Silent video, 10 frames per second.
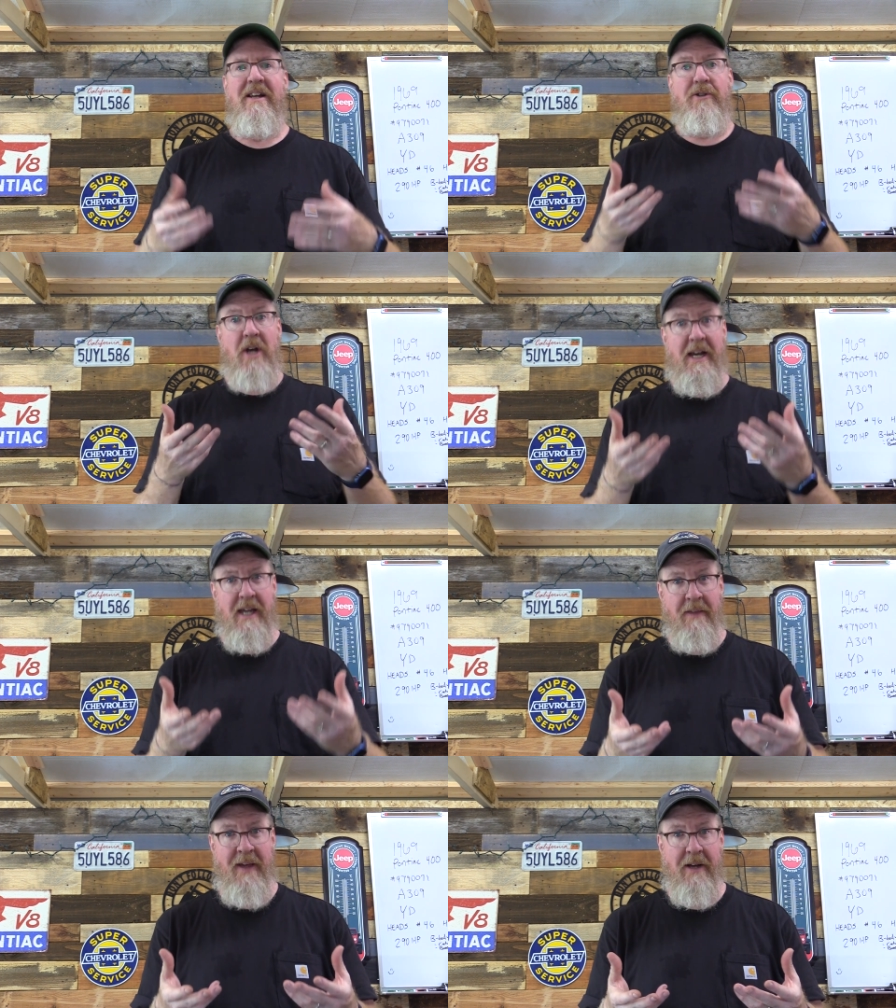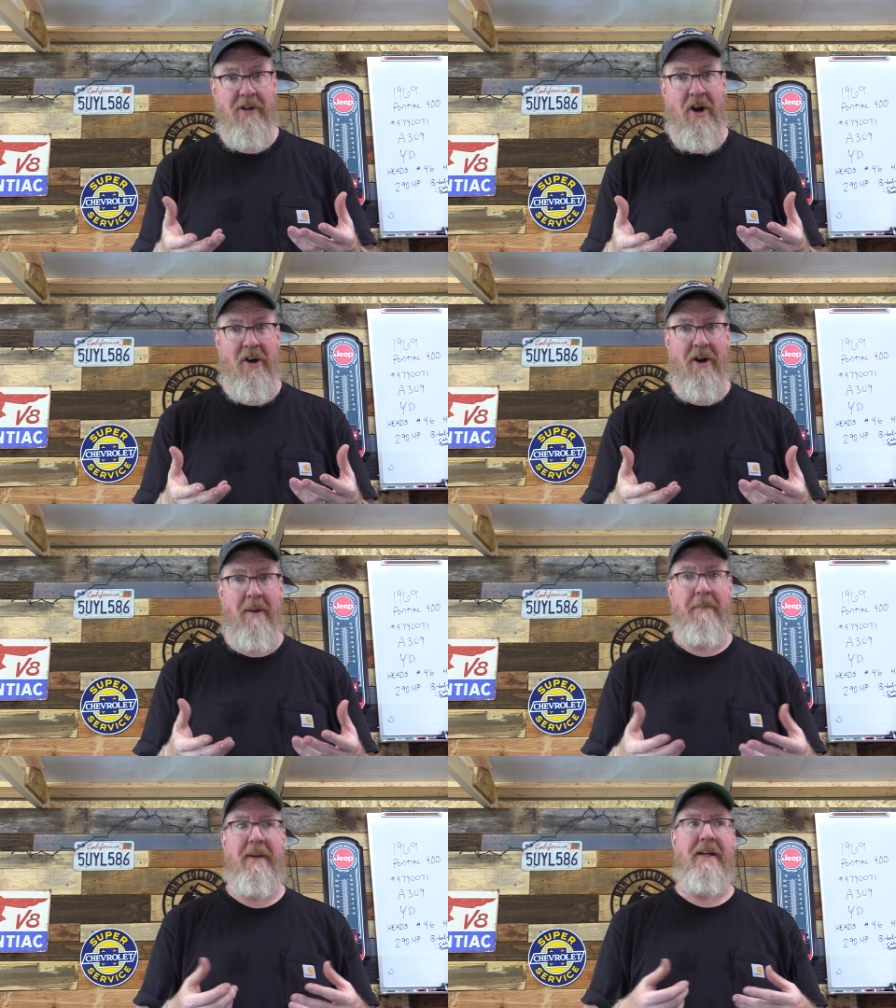jacking that car
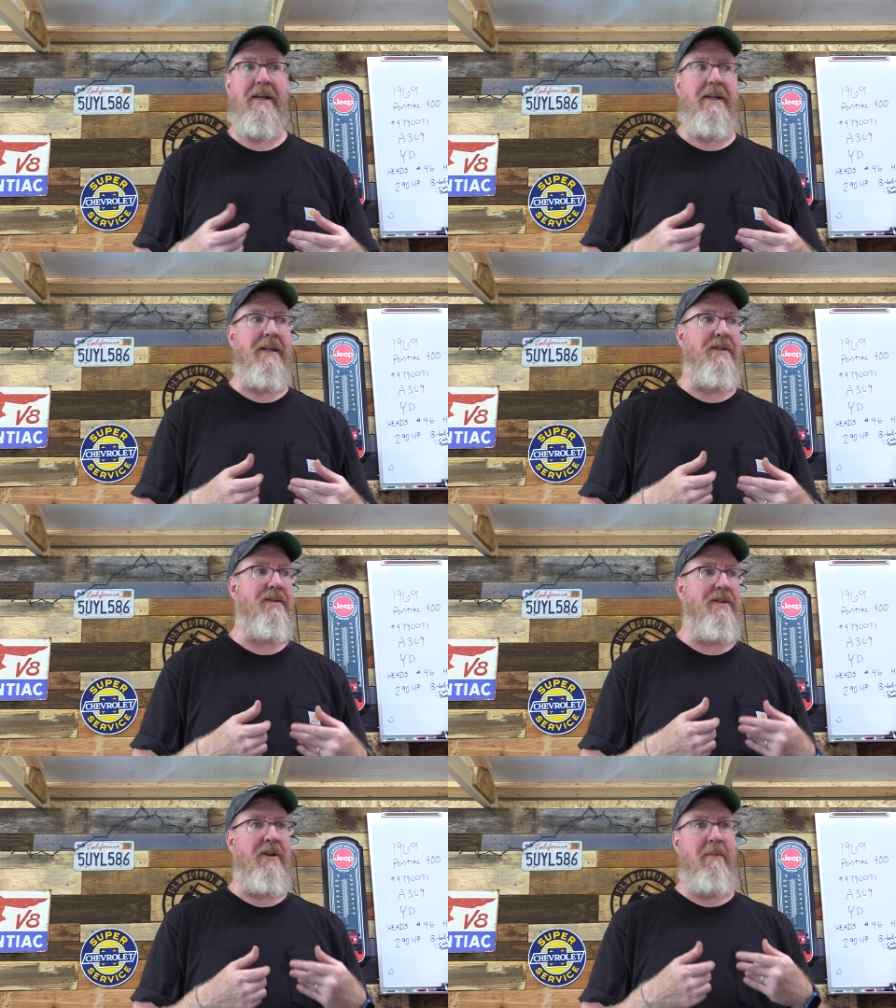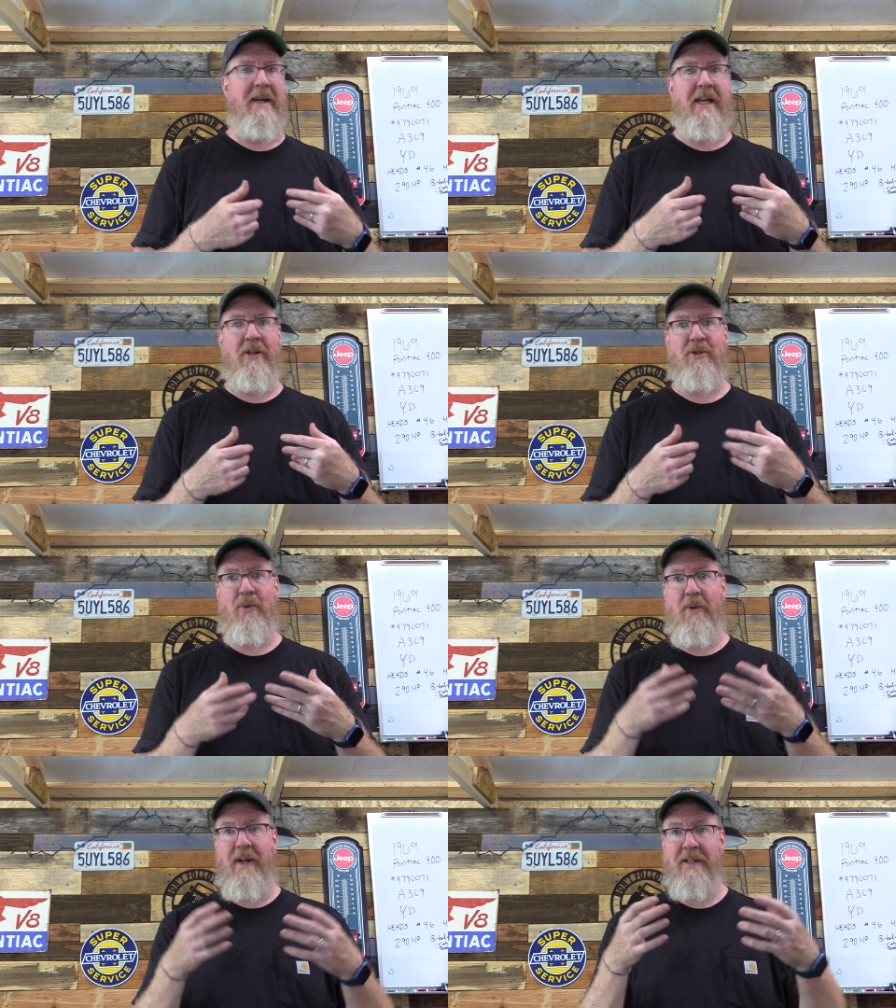up it's, you know, making
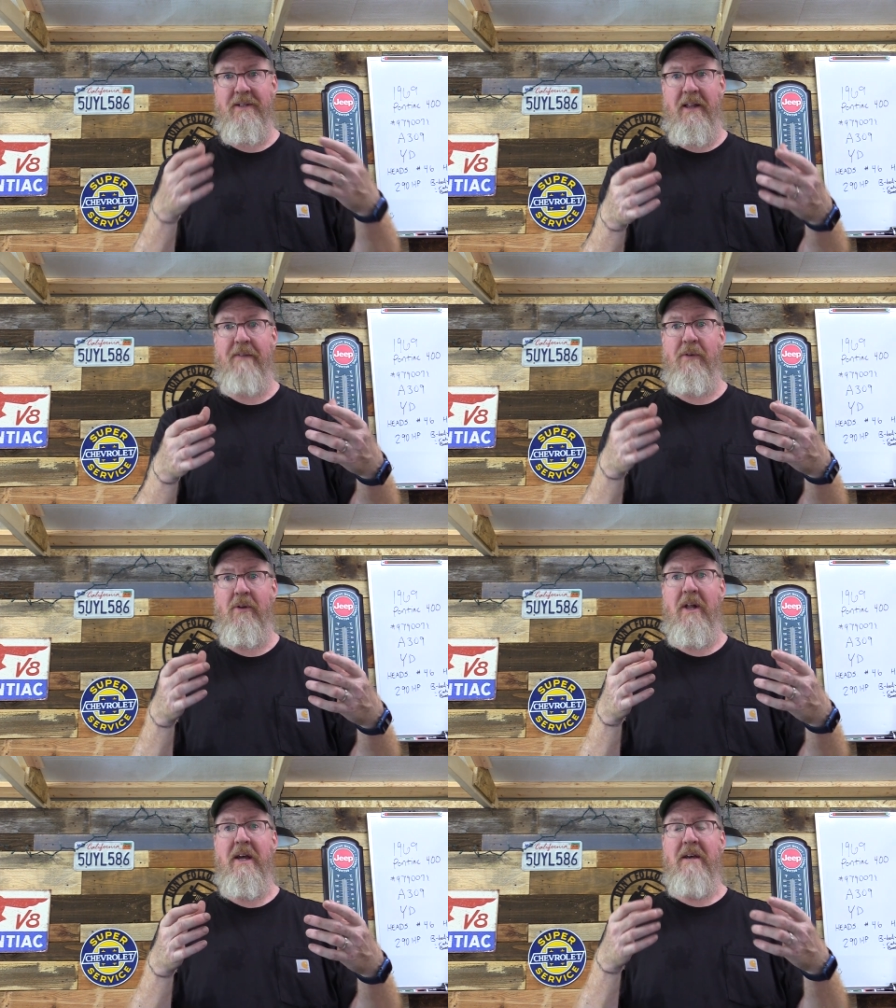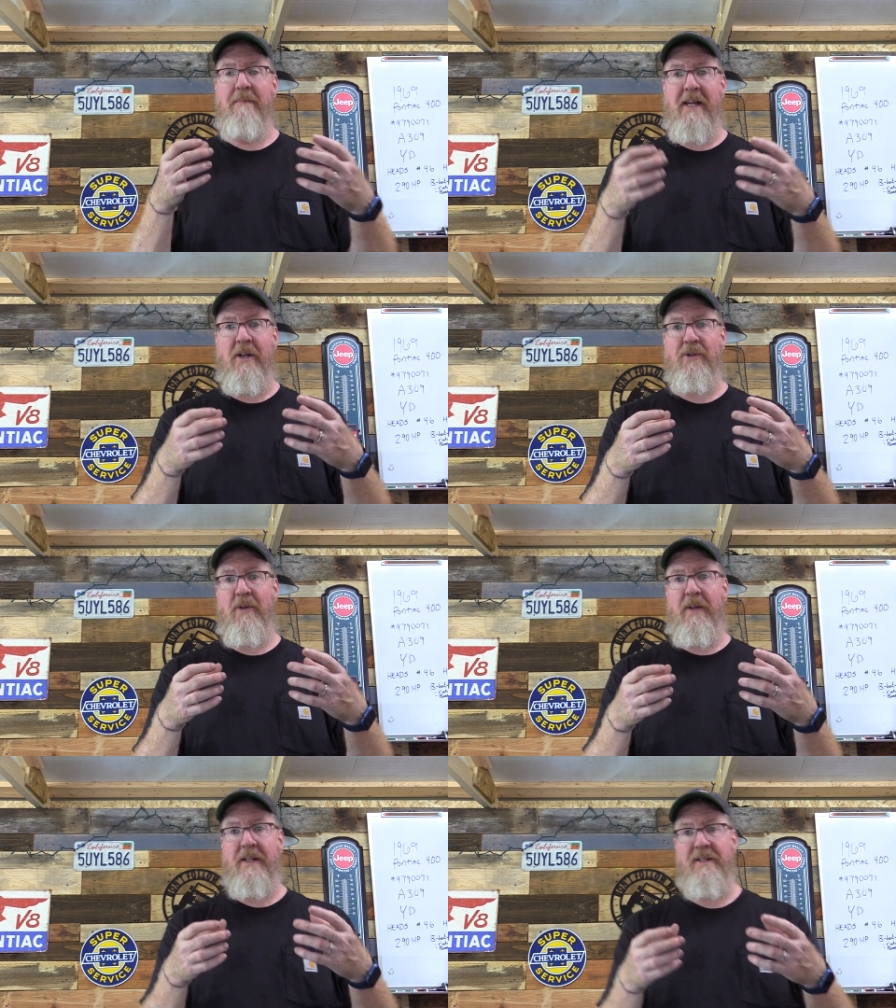sure that it's level, making
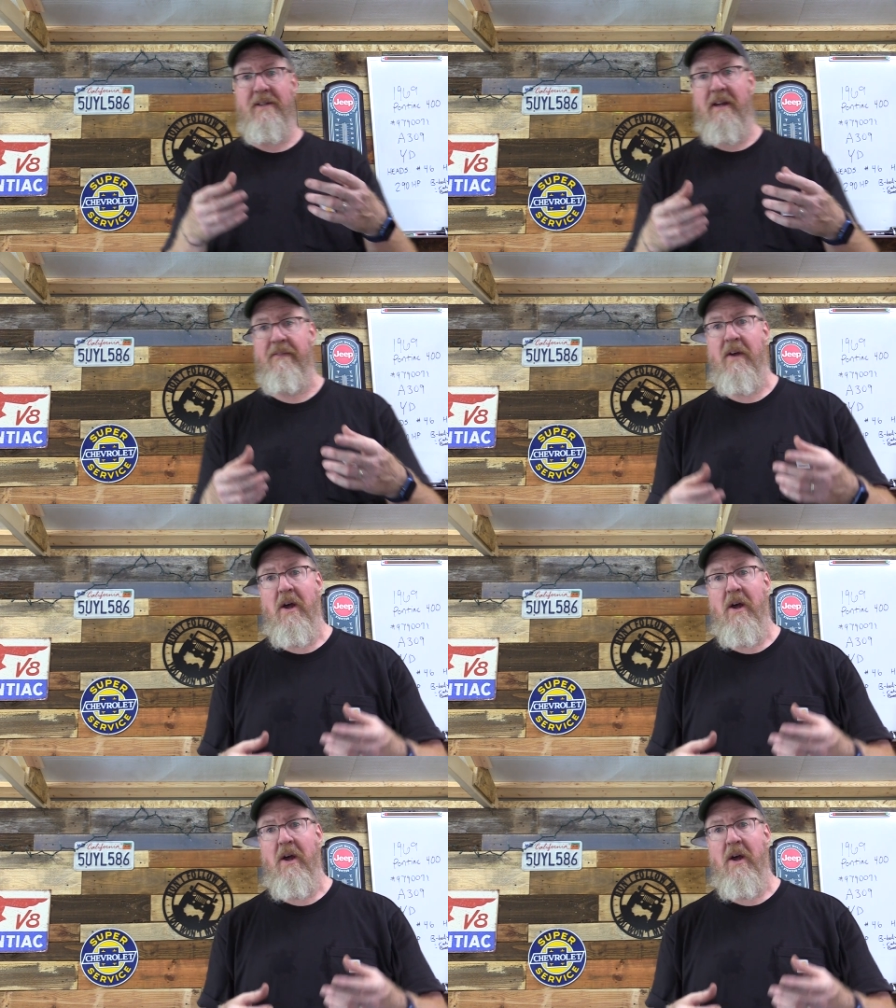sure that it's safe.